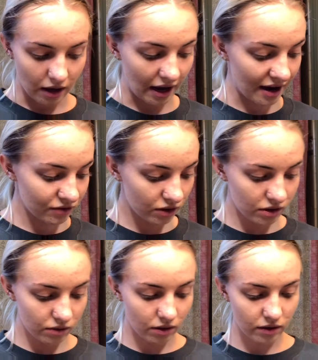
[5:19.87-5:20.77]
After I
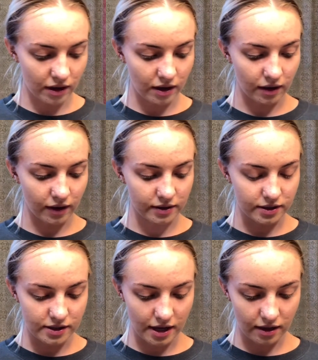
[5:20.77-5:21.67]
do all that, I like to
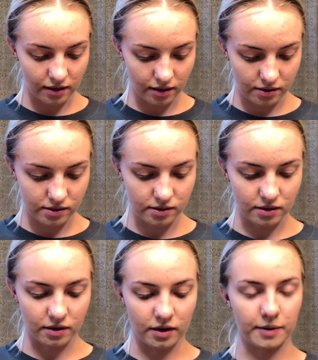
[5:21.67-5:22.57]
take this
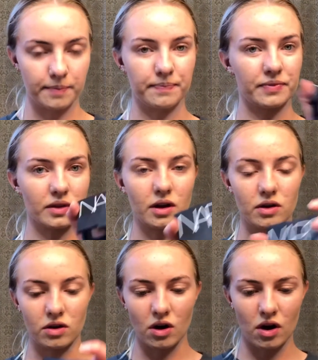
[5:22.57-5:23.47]

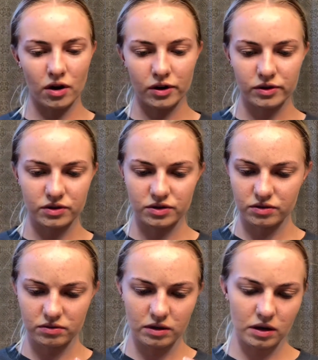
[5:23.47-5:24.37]
NARS
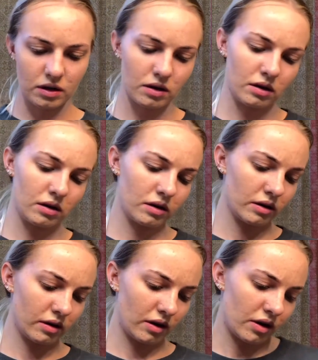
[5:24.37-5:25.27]

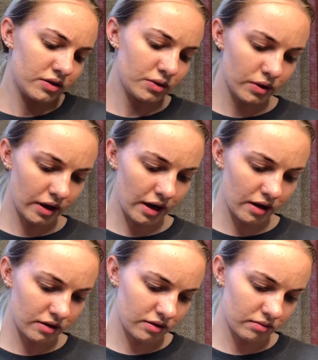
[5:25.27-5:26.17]
contour
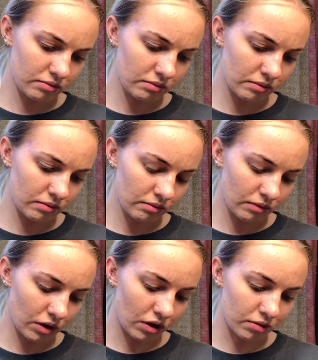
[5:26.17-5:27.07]
kit
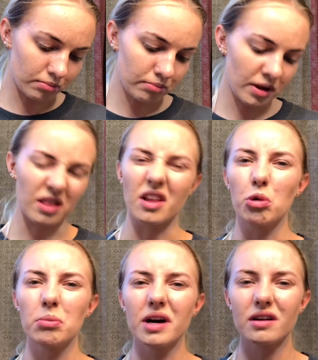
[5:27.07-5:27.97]
called
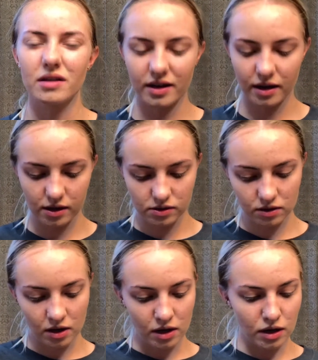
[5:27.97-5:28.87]
Paloma, I guess,
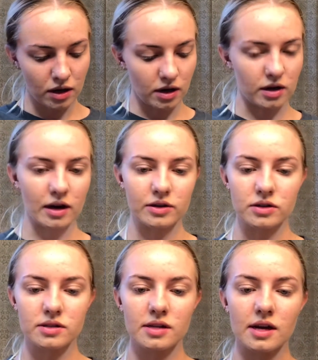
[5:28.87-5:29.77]
and I
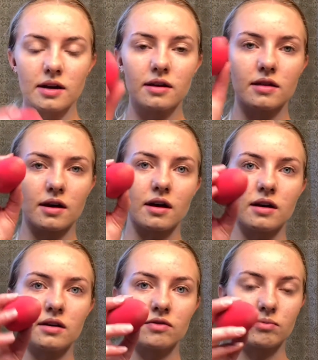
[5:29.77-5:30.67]
just take the
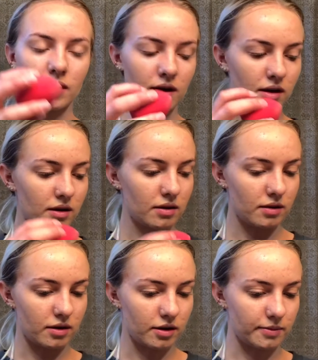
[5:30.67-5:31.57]
end of my
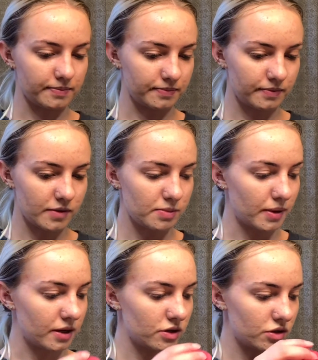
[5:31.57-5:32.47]

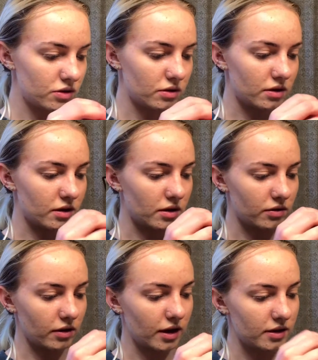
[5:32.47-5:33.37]
sponge and I'll
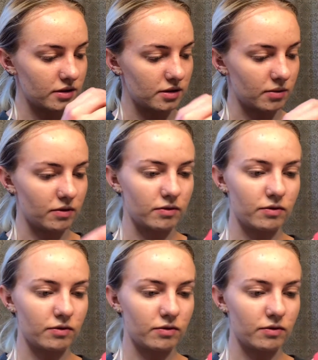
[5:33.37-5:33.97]
get some of